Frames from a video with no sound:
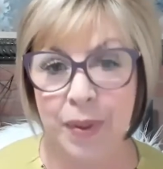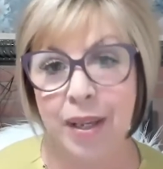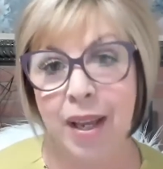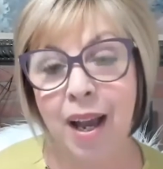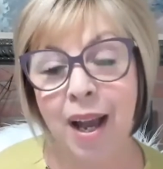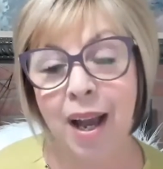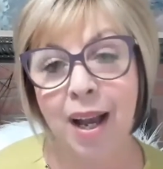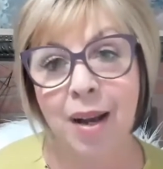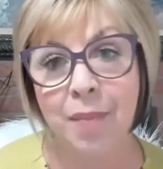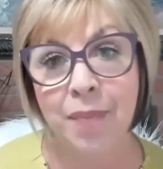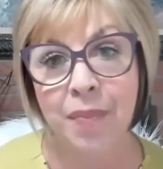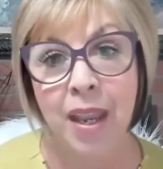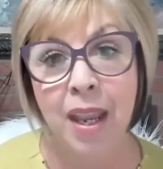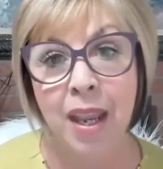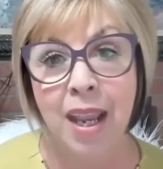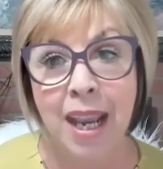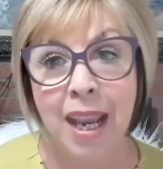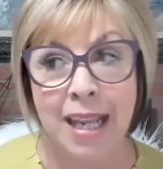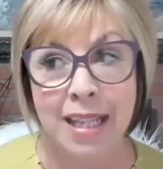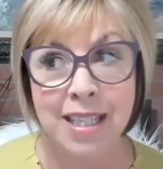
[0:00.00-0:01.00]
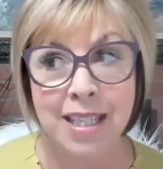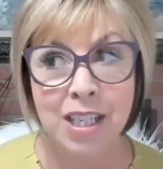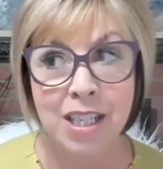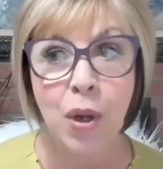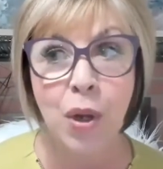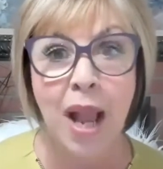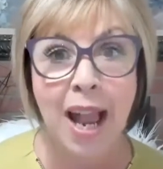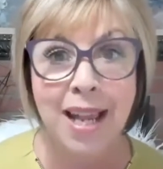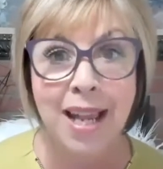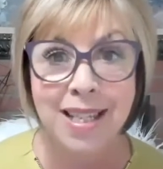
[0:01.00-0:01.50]
Um, it still
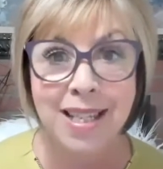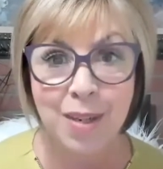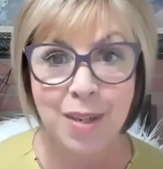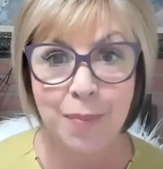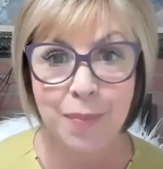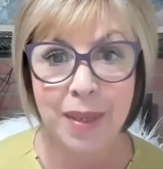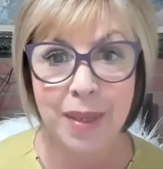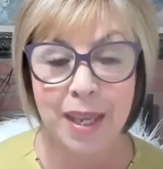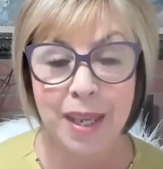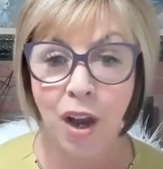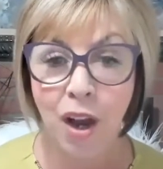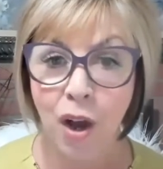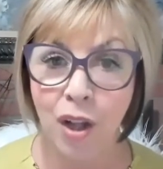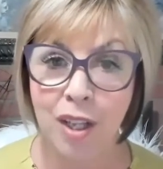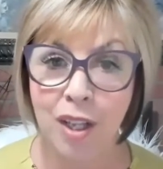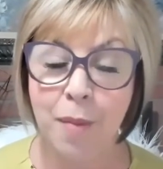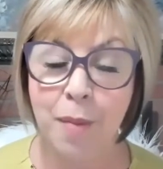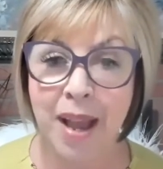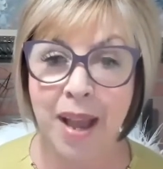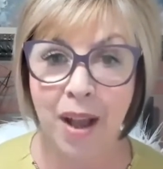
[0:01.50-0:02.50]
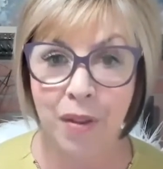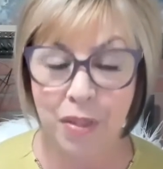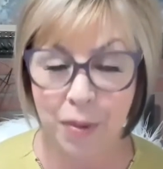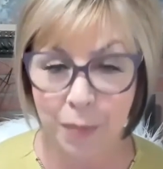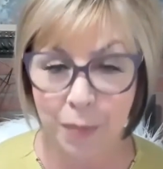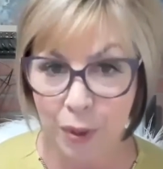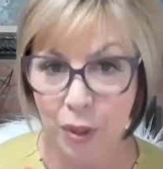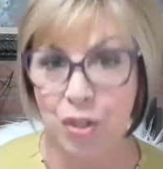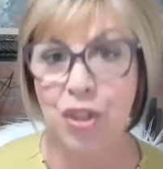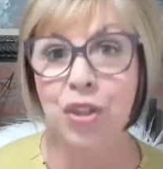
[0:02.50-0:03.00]
has to be all about the
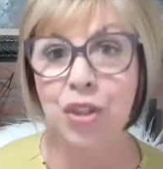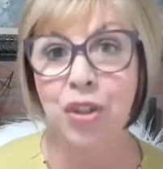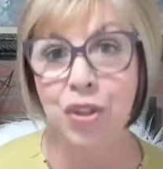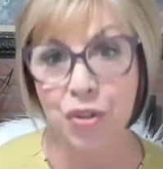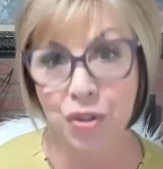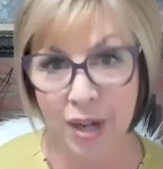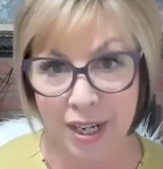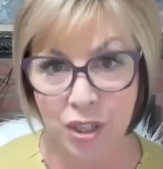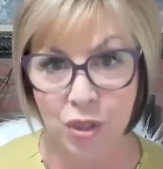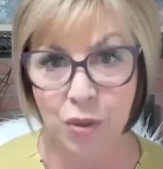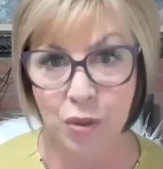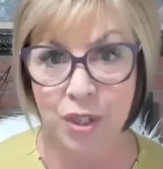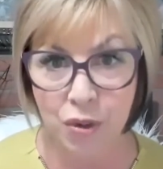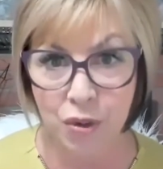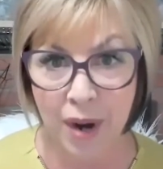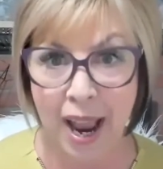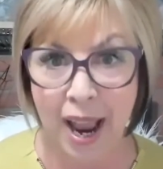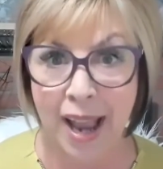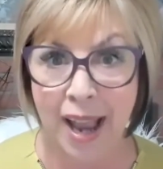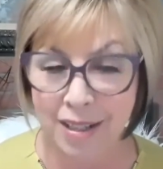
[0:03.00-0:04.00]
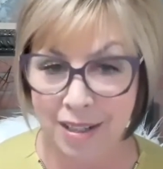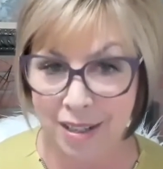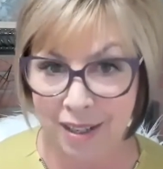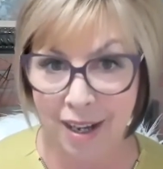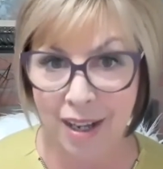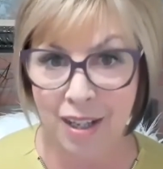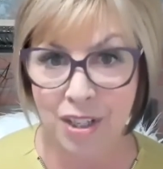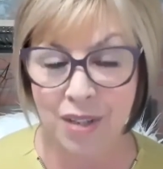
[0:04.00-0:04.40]
person you're trying to attract uh,